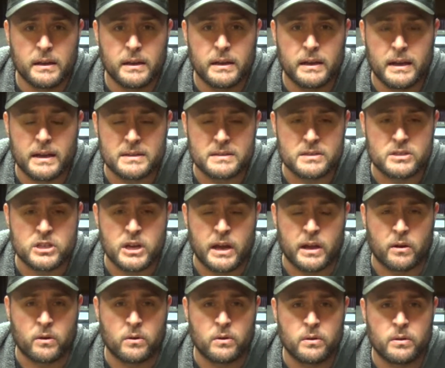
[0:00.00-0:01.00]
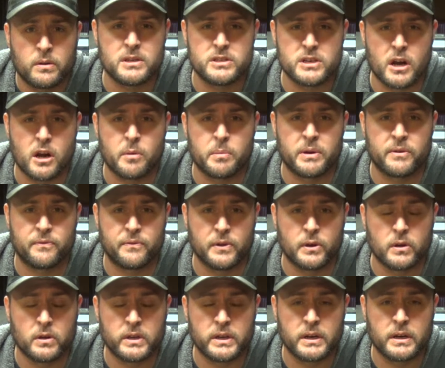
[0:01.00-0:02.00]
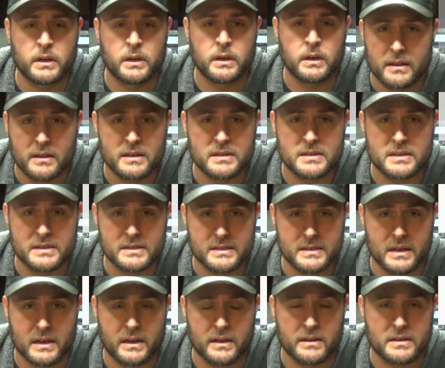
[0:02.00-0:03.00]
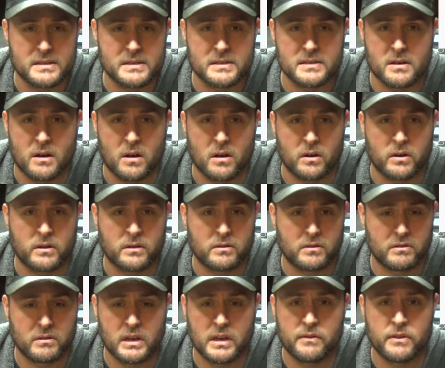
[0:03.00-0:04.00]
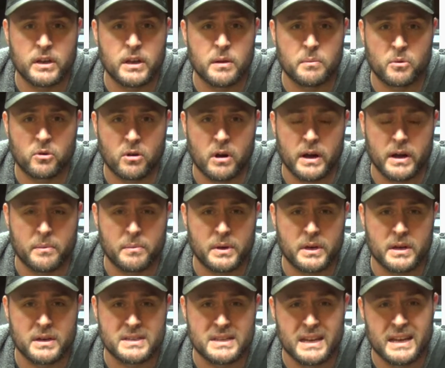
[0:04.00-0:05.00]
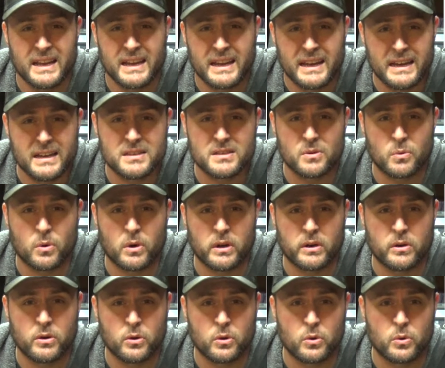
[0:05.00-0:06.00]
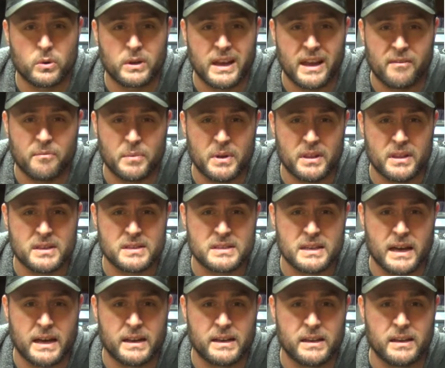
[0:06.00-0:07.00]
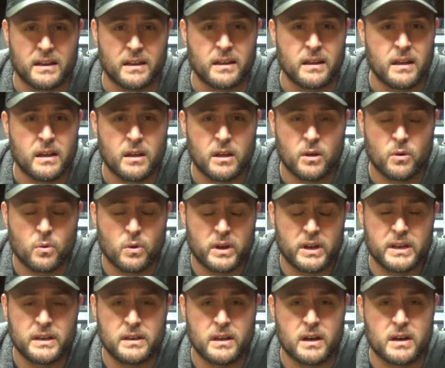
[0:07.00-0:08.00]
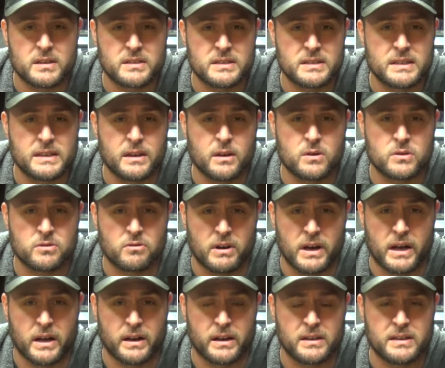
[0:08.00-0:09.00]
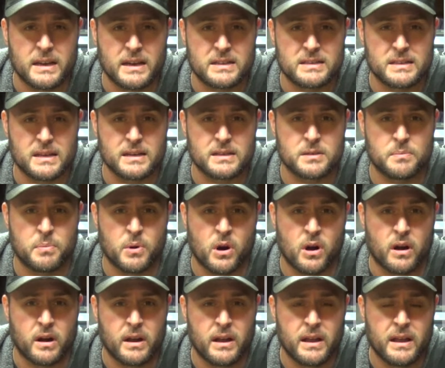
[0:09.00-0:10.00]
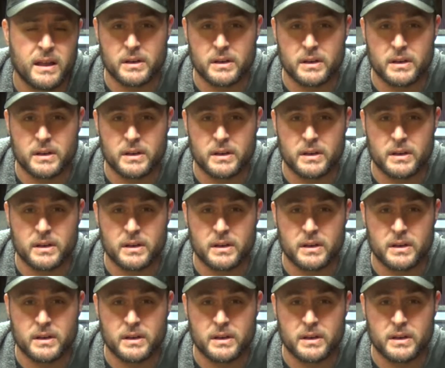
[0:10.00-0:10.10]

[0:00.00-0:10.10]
He has a channel, Jeremy Fielding. This is all giving him credit because he's the one who gave me this idea. What he does is he goes around and he takes things apart.